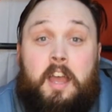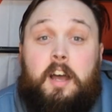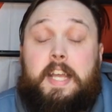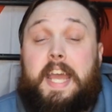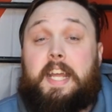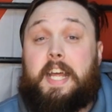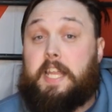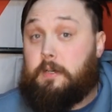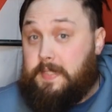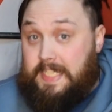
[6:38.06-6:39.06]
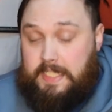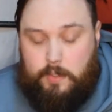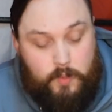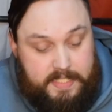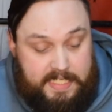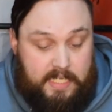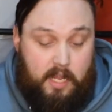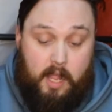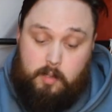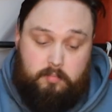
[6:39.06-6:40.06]
Okay, now that was easy, wasn't it?
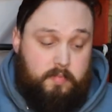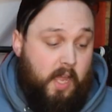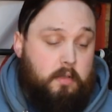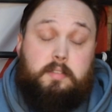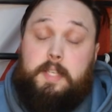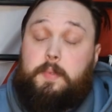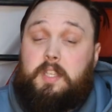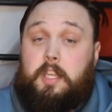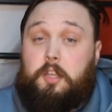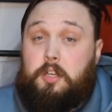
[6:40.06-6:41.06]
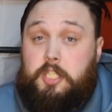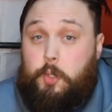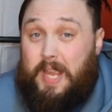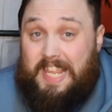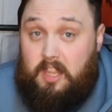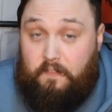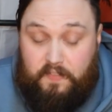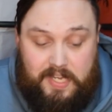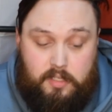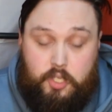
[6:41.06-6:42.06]
Yeah, something that you can do in the
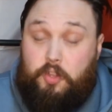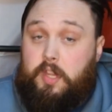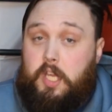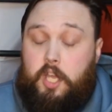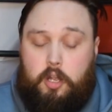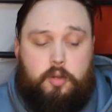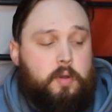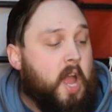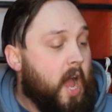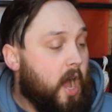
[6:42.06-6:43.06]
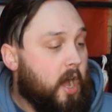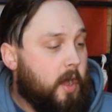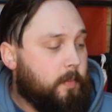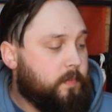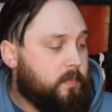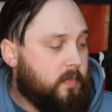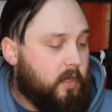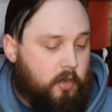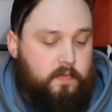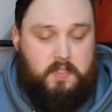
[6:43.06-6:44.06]
field on the go.
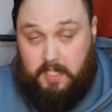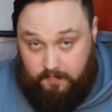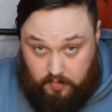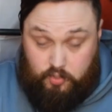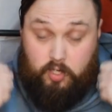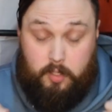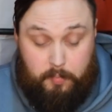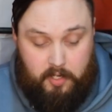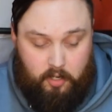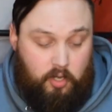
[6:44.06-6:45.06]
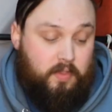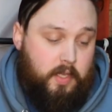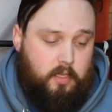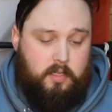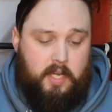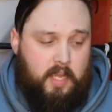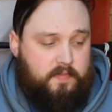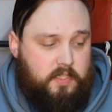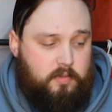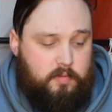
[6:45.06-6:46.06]
Obviously, if you're trying to put it on, then you're going to
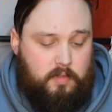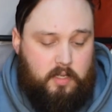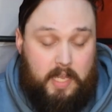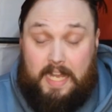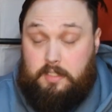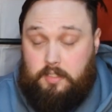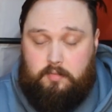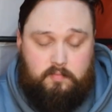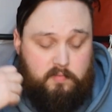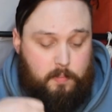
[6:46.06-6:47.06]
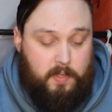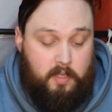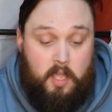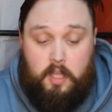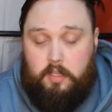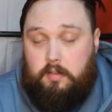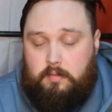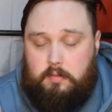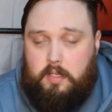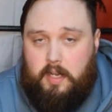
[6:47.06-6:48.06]
have to, and you rip it, you're
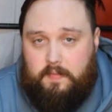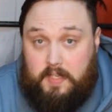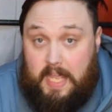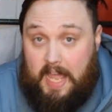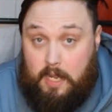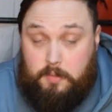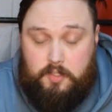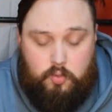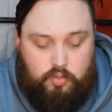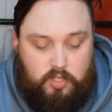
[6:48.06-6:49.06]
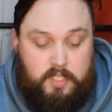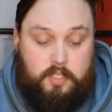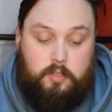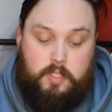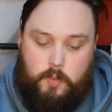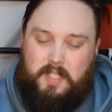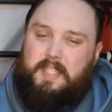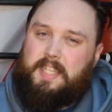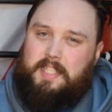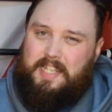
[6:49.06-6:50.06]
going to have to get out of your dry suit, so it
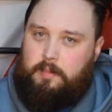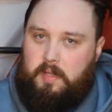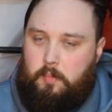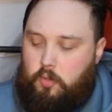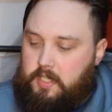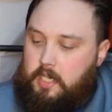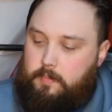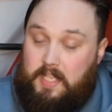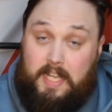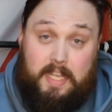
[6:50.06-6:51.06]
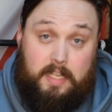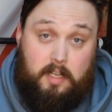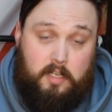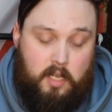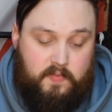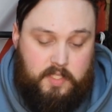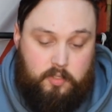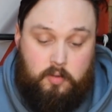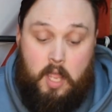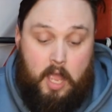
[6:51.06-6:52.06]
takes a little bit more time than a cuff
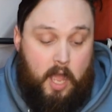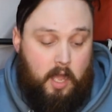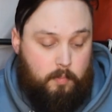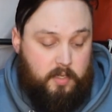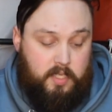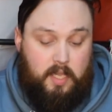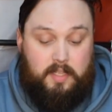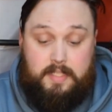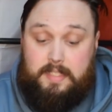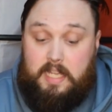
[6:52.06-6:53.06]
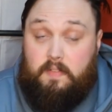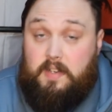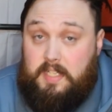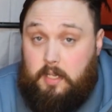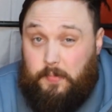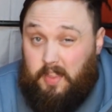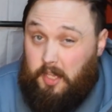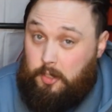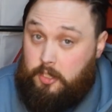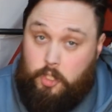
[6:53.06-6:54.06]
seal. But yeah, this is definitely something
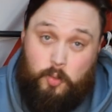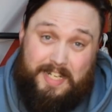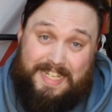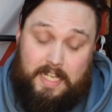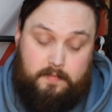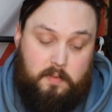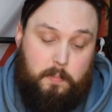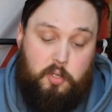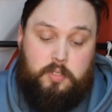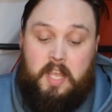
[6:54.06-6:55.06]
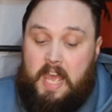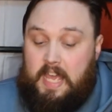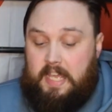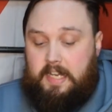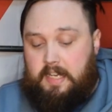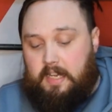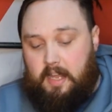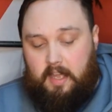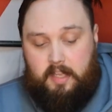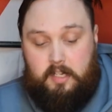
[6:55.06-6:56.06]
that you can do on a deck of a boat in
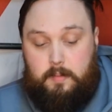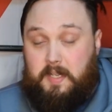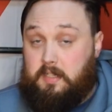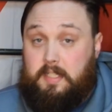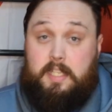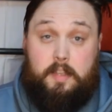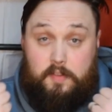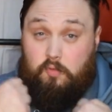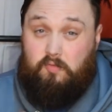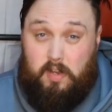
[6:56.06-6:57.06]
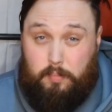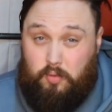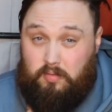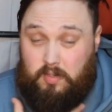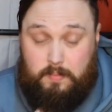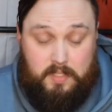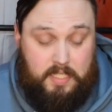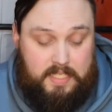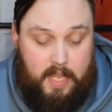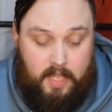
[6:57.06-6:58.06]
an emergency. If you rip or sort
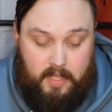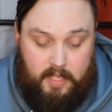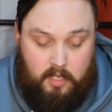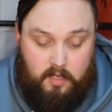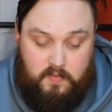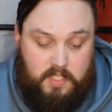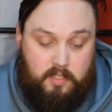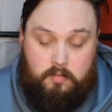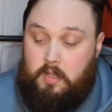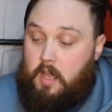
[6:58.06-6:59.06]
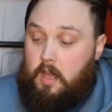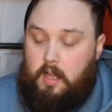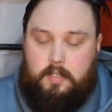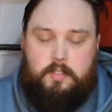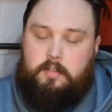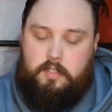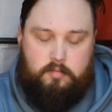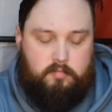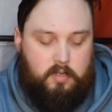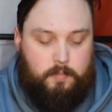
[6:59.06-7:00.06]
of tear that cuff seal, sorry,
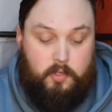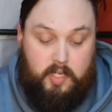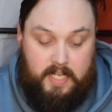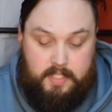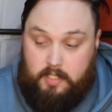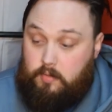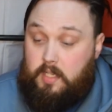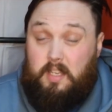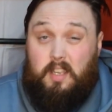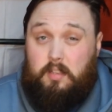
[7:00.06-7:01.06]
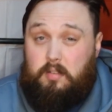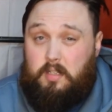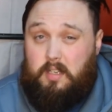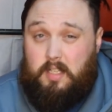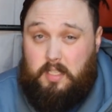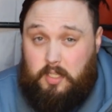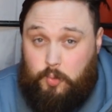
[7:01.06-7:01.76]
your neck seal, then yeah, you can sort of